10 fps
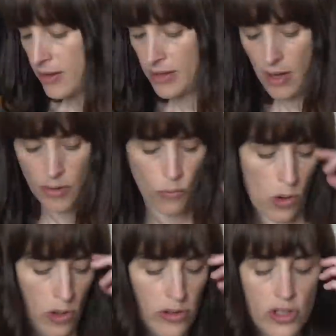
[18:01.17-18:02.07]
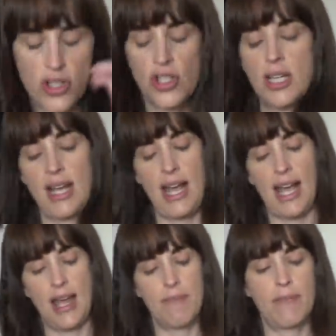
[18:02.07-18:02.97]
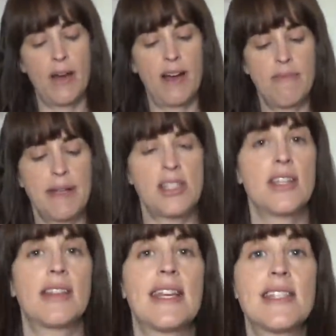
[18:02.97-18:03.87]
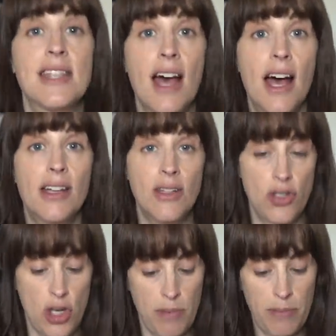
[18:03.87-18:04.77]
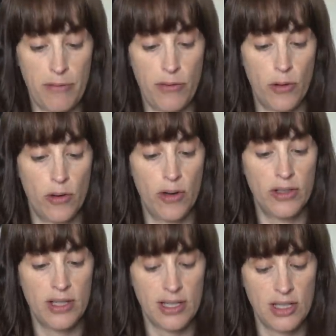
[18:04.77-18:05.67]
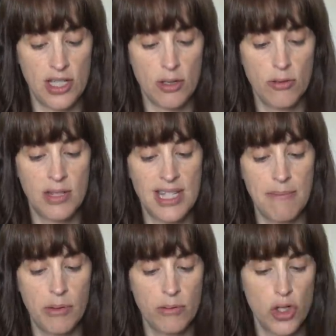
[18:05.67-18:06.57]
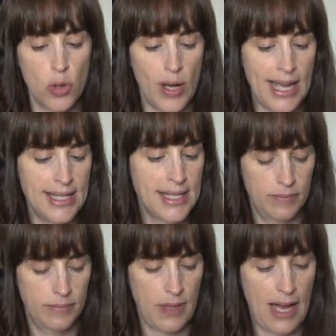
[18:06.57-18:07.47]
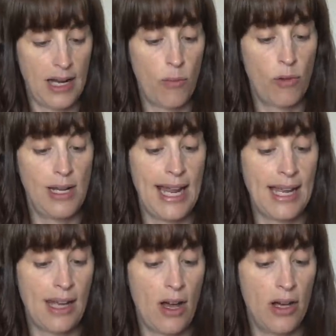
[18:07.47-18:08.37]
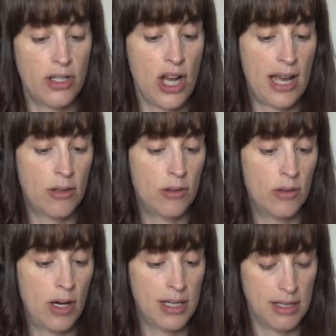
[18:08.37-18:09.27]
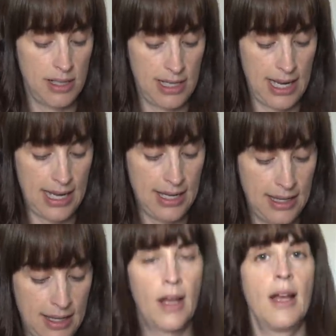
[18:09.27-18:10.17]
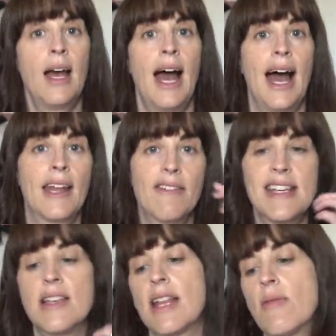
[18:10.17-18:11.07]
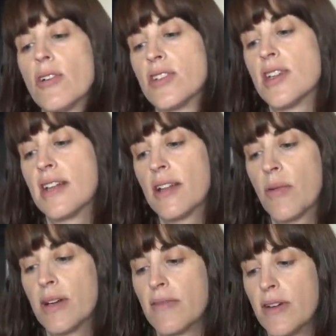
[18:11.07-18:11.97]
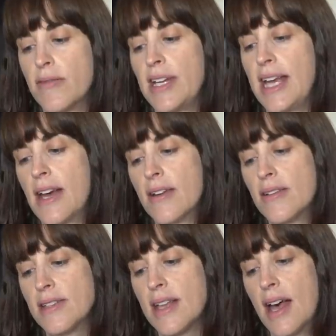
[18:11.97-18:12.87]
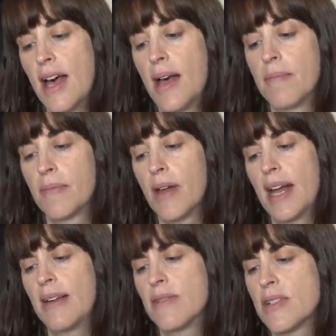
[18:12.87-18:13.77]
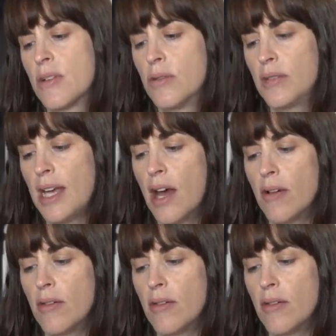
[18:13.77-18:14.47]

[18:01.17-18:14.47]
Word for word: that I watched. I've mentioned this YouTuber before. She's called Simple Joys and I will link her channel underneath. And I recently watched another one of her videos, and it was called it's